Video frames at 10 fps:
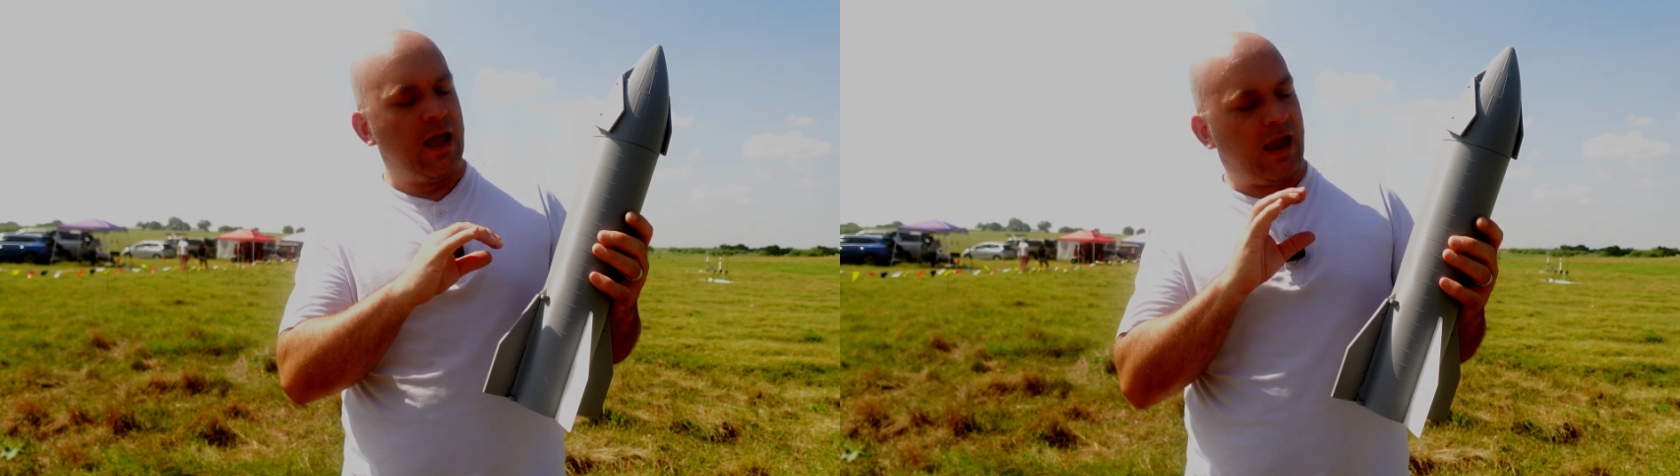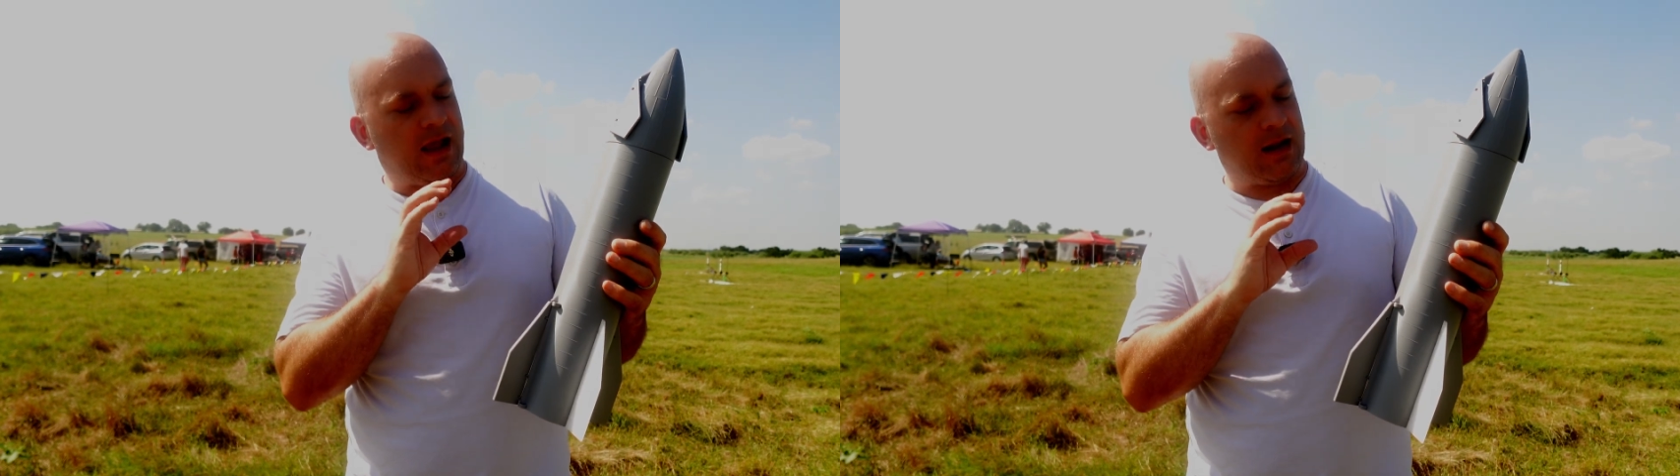
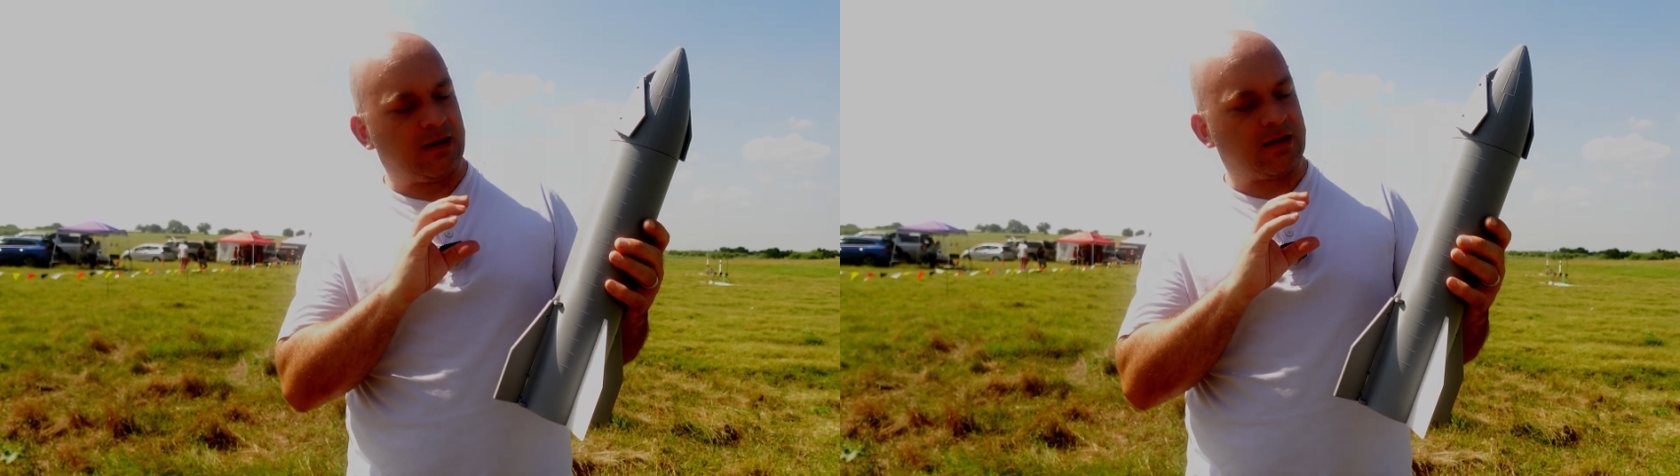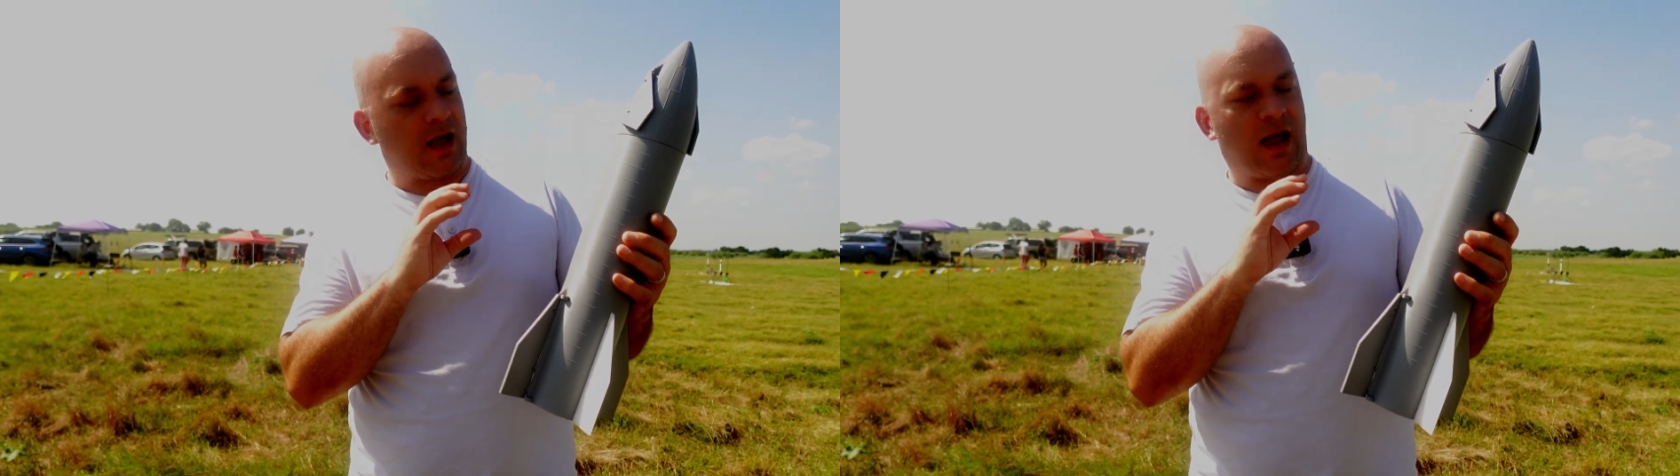
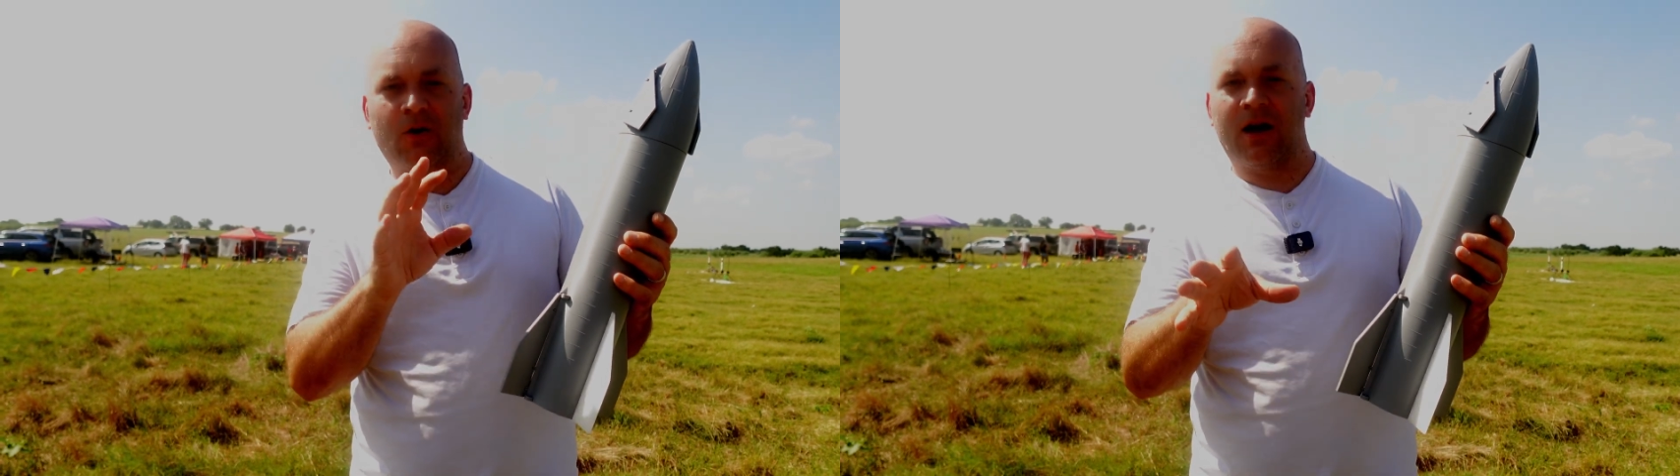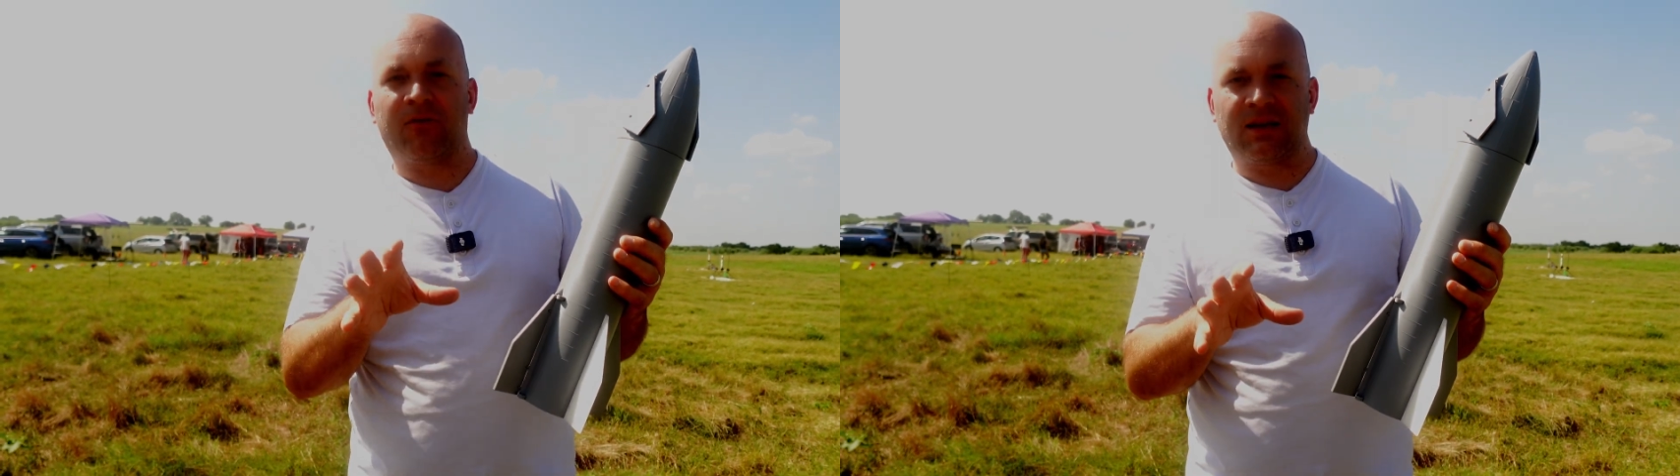and I know
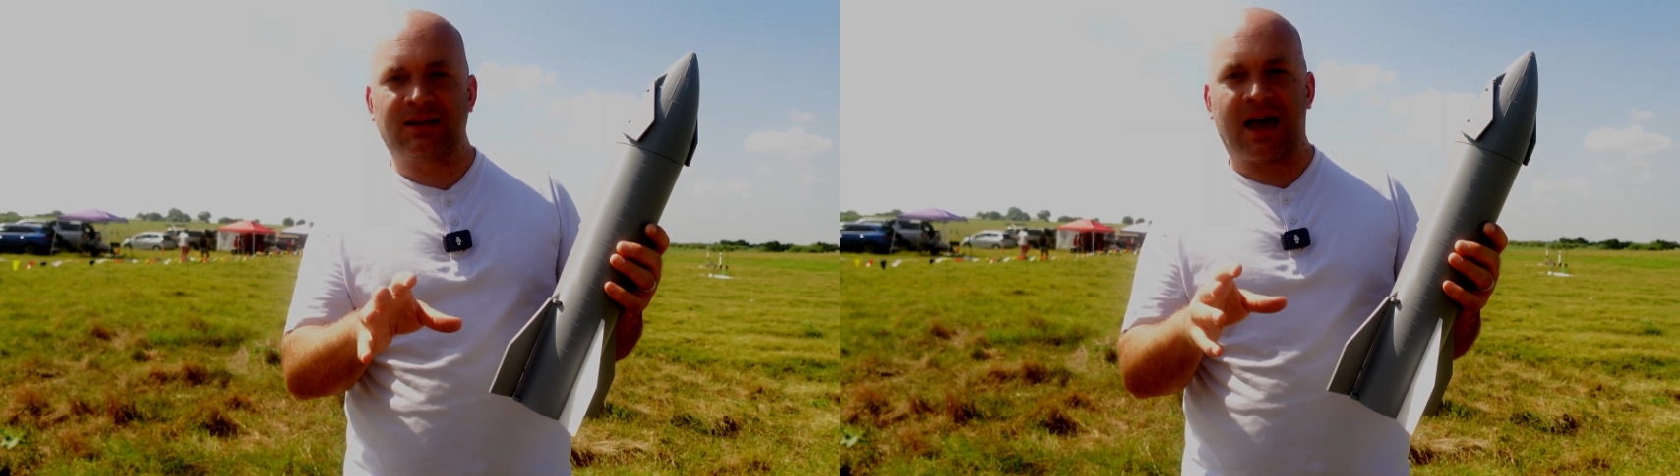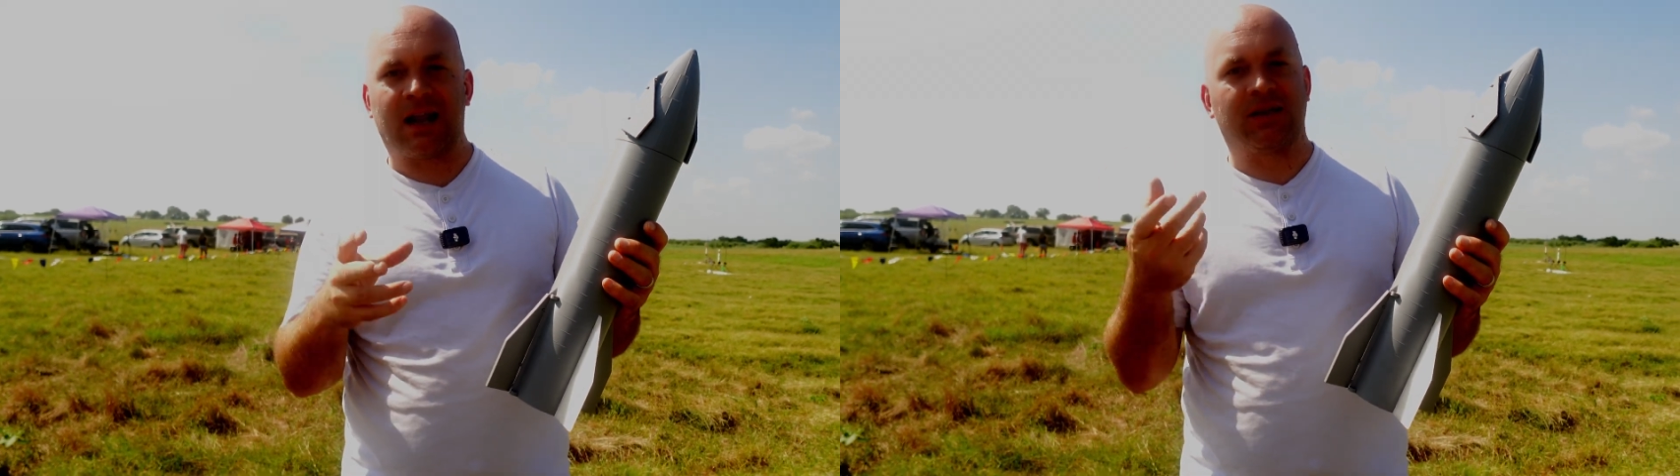how to fix that.